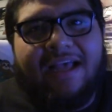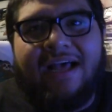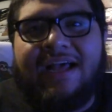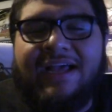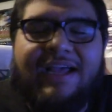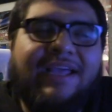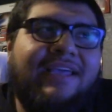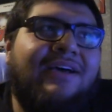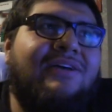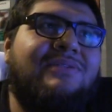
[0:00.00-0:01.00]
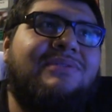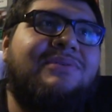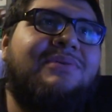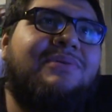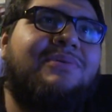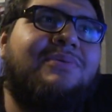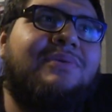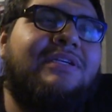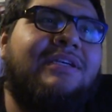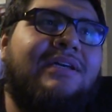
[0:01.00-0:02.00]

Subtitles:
I also